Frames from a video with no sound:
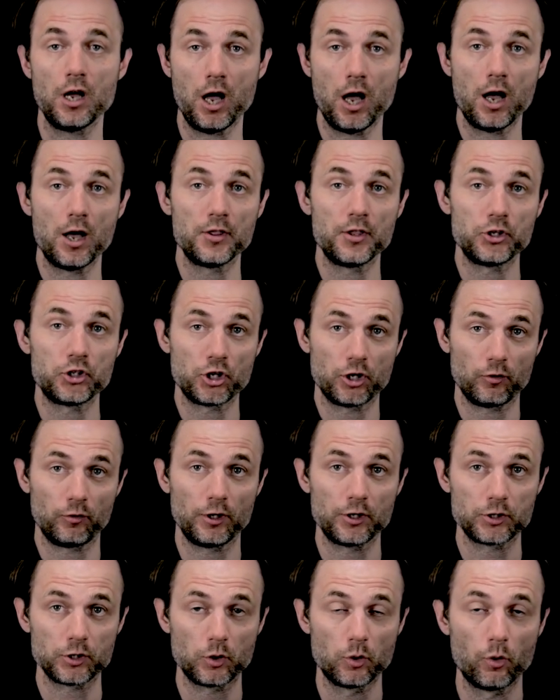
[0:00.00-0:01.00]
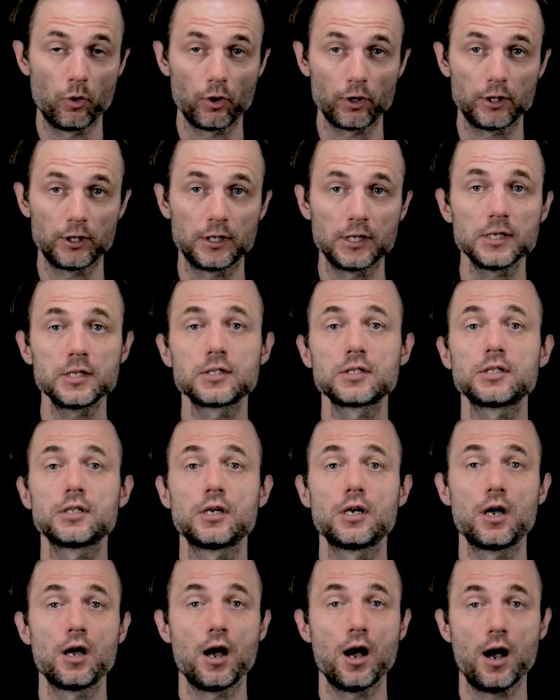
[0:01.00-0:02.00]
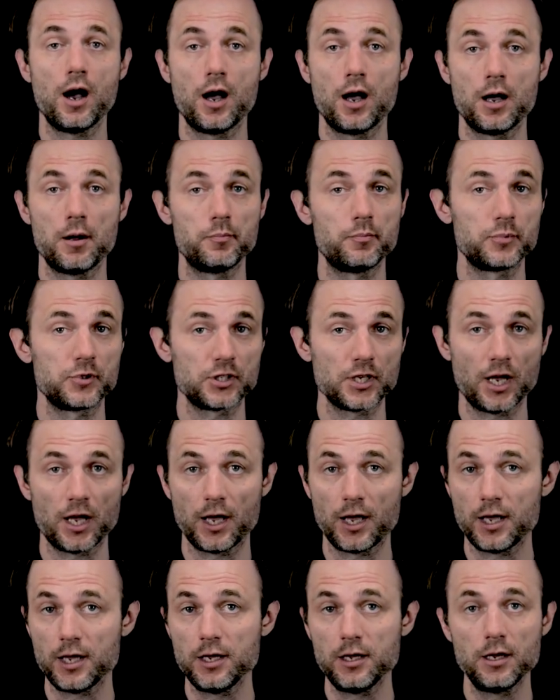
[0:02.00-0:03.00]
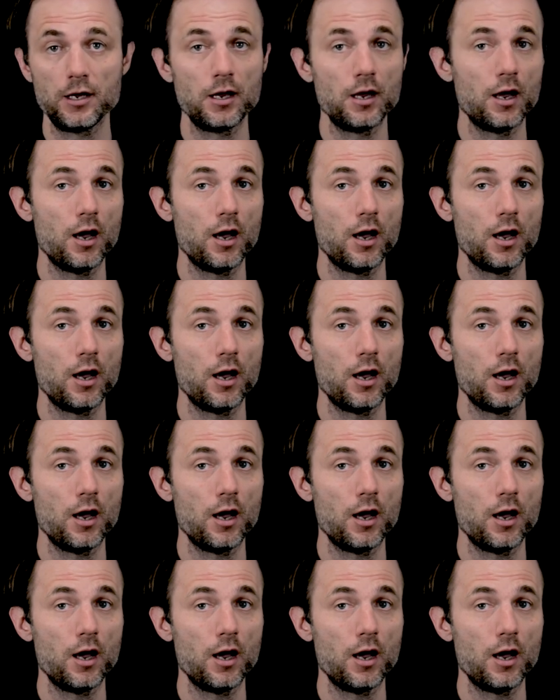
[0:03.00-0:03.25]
the generalized coordinates, psi,